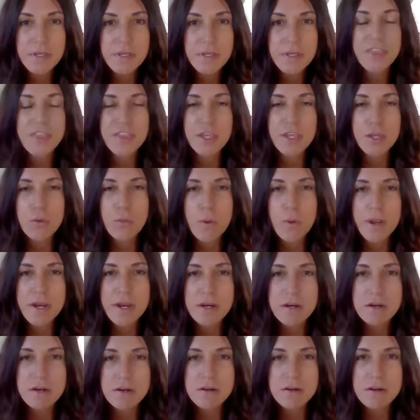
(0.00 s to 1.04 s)
I think
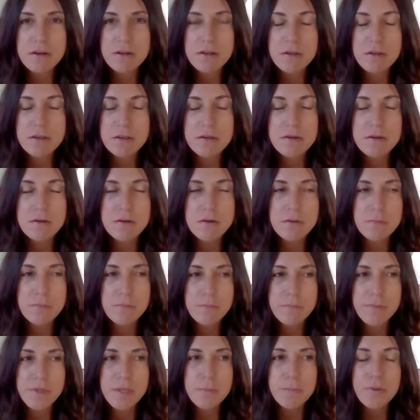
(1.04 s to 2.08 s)
where
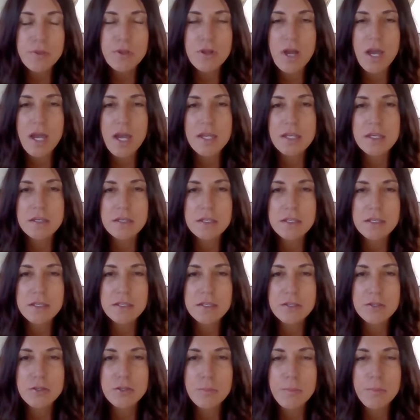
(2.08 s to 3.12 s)
people got,
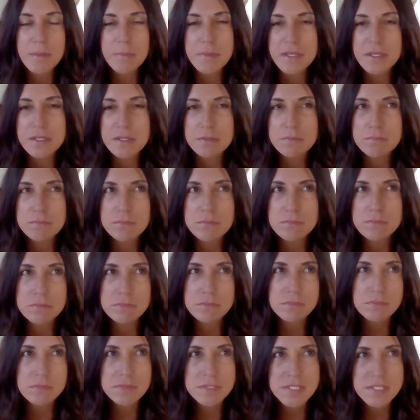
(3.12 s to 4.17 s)
maybe
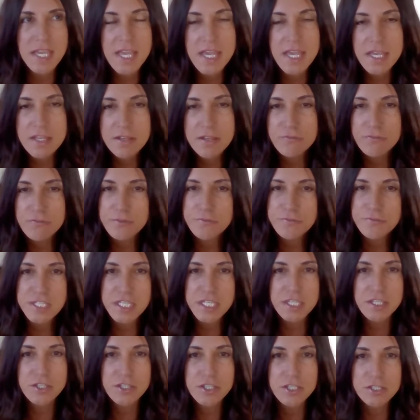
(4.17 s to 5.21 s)
10,
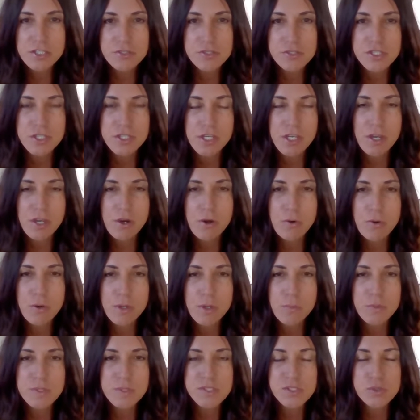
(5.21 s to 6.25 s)
15 years ago,
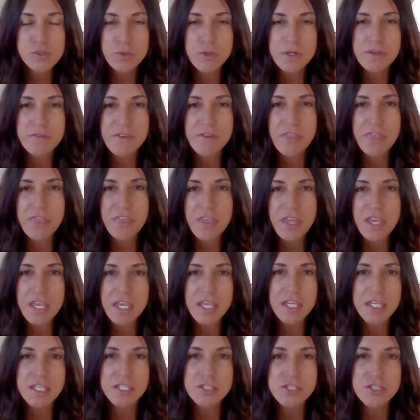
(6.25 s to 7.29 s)
it was sort of a
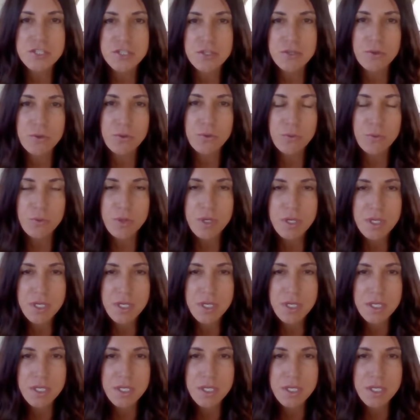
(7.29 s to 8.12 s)
thing to,